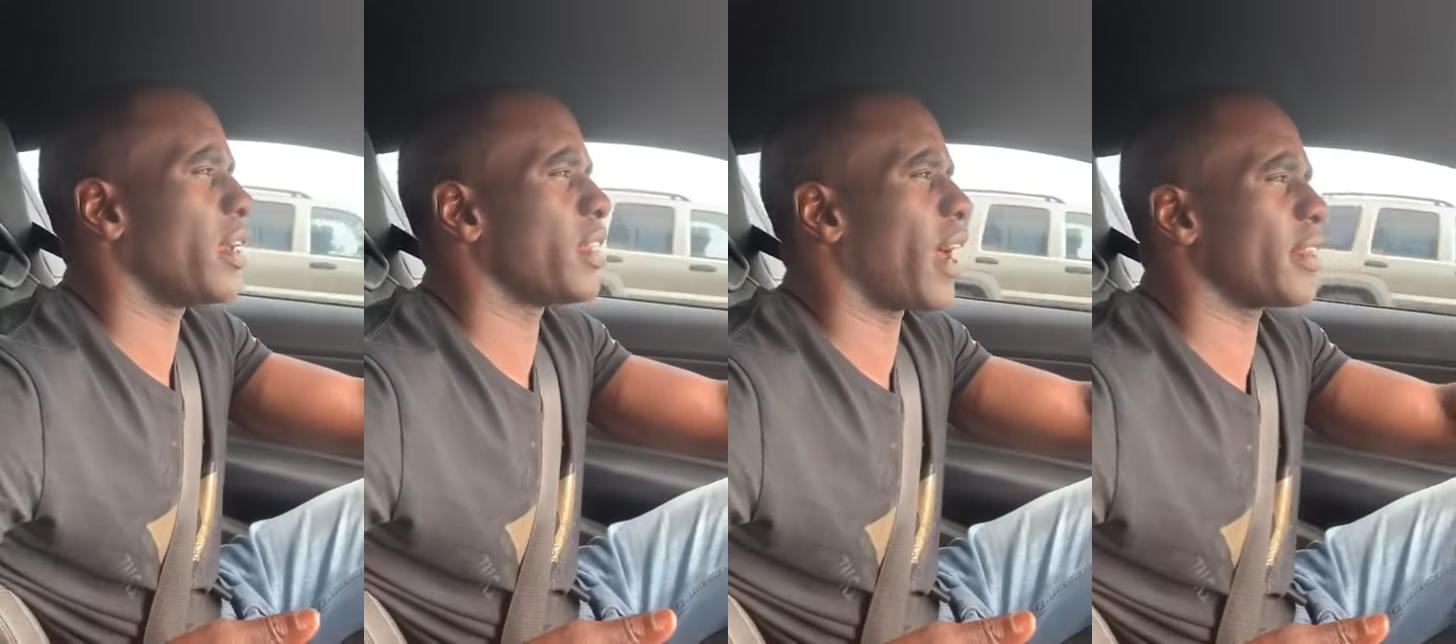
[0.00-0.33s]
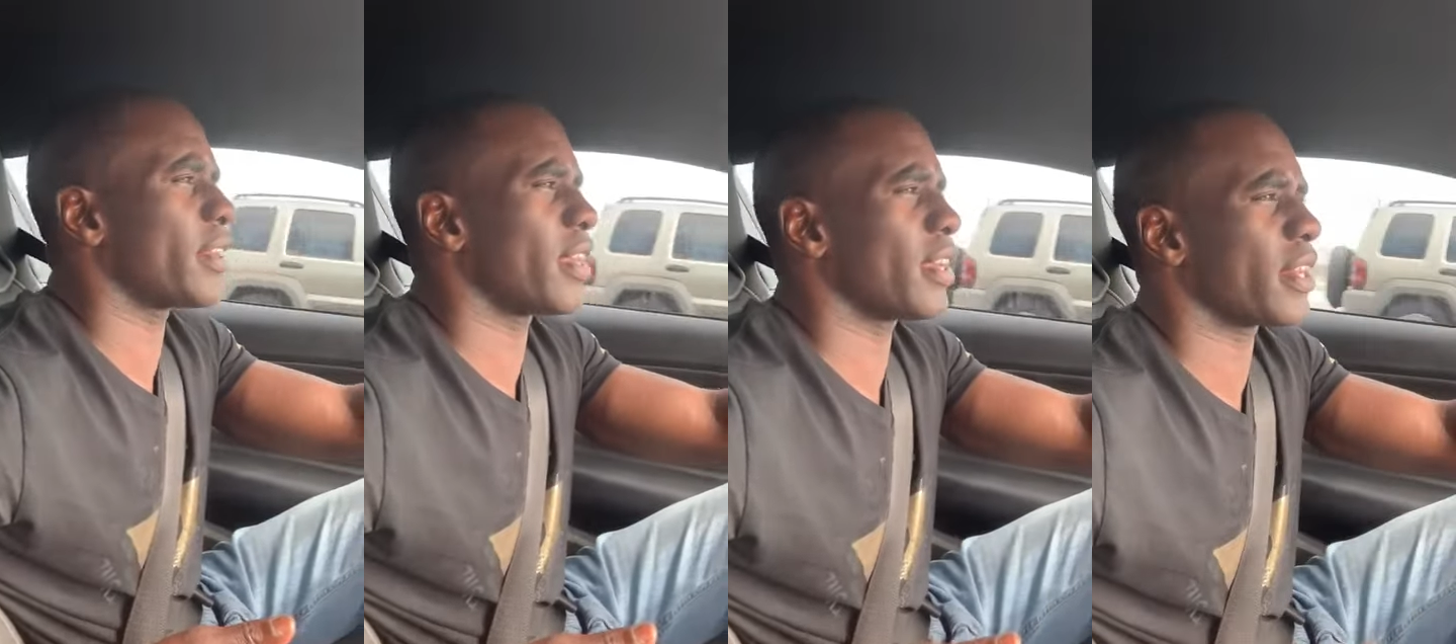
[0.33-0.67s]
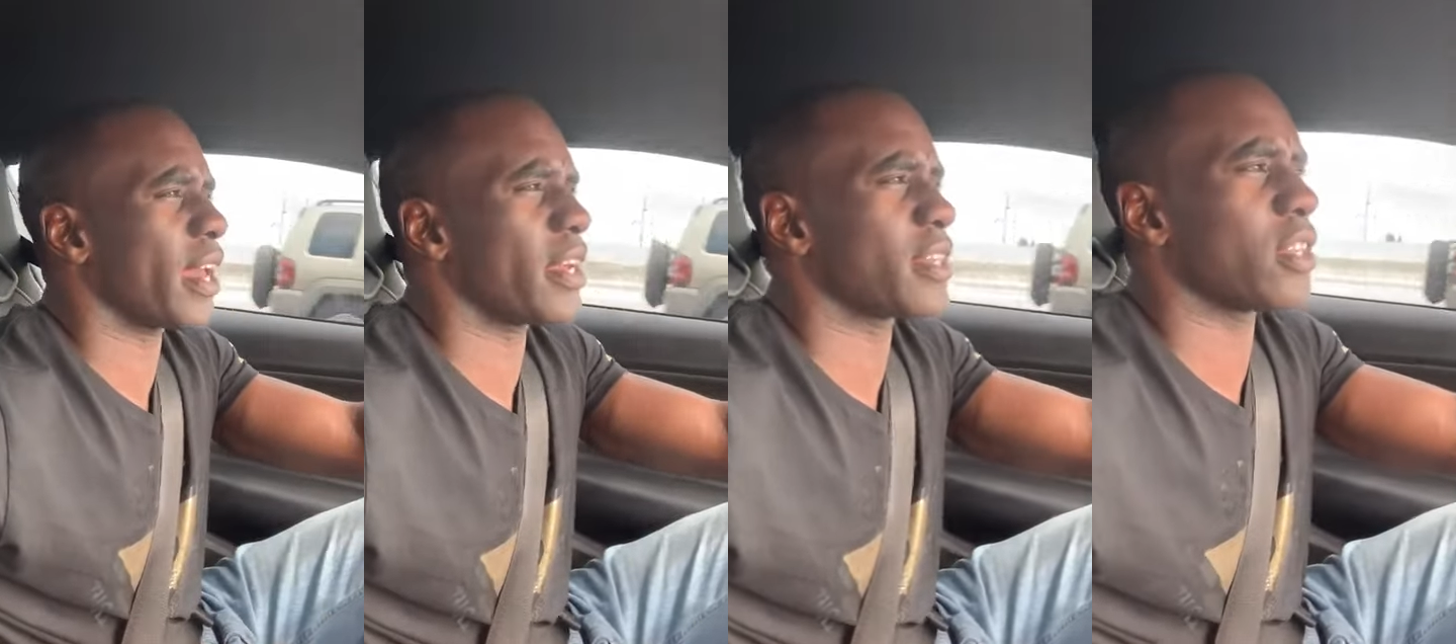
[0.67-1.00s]
And I
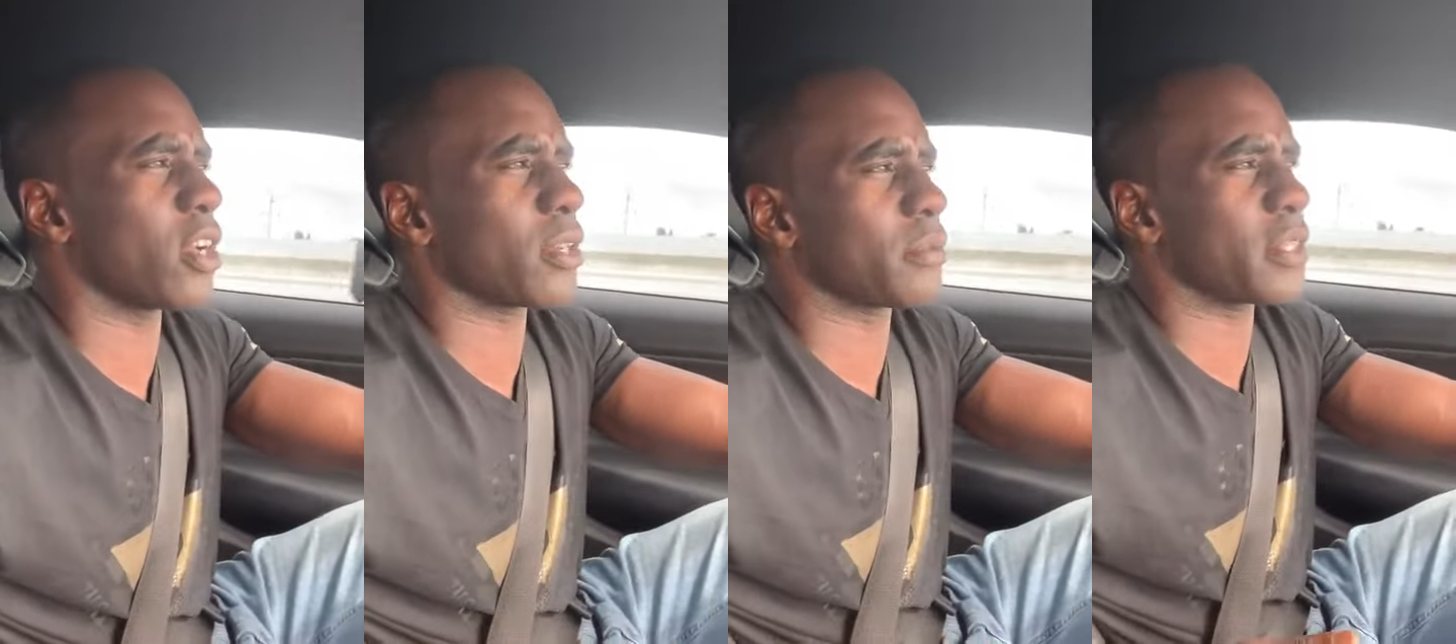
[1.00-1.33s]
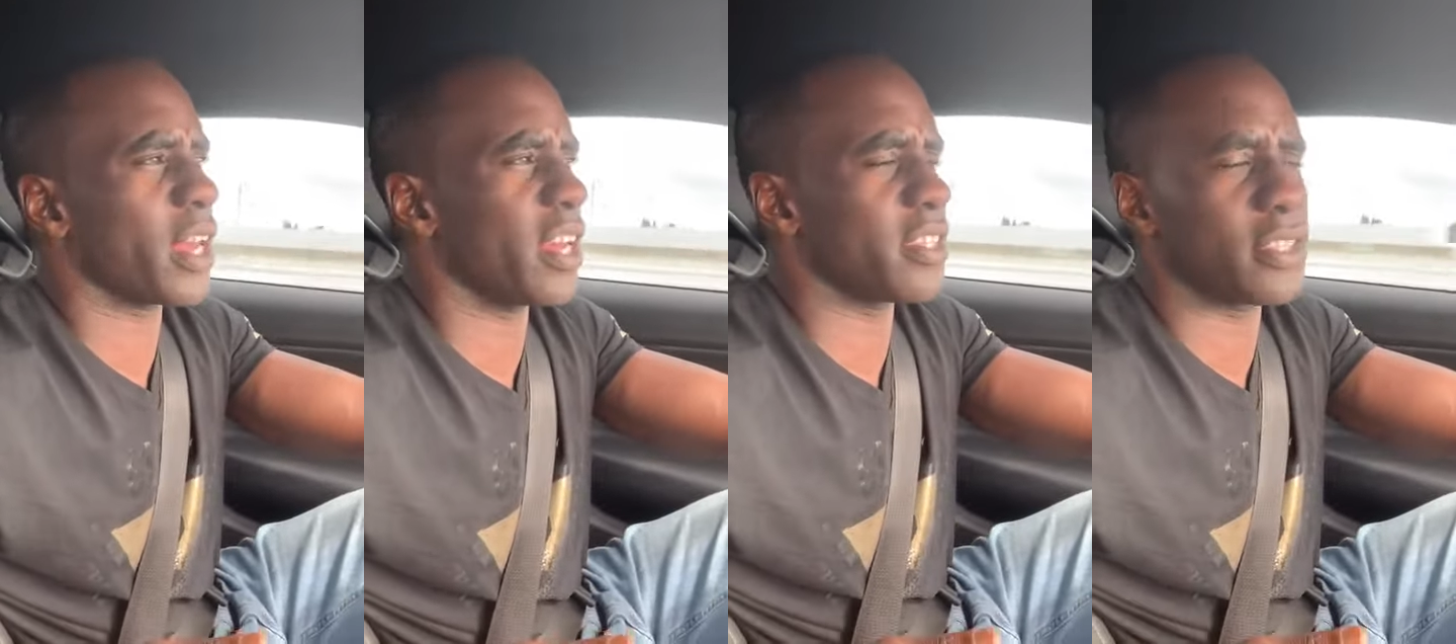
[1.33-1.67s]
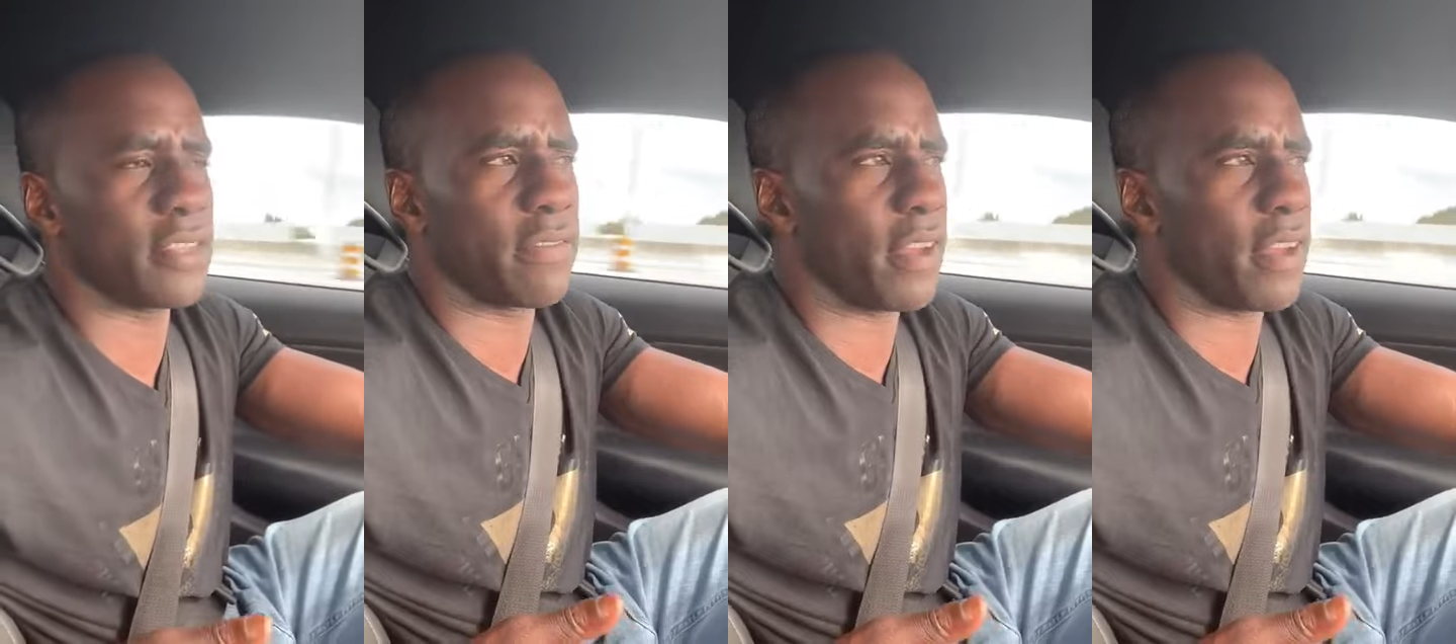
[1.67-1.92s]
think that circumstances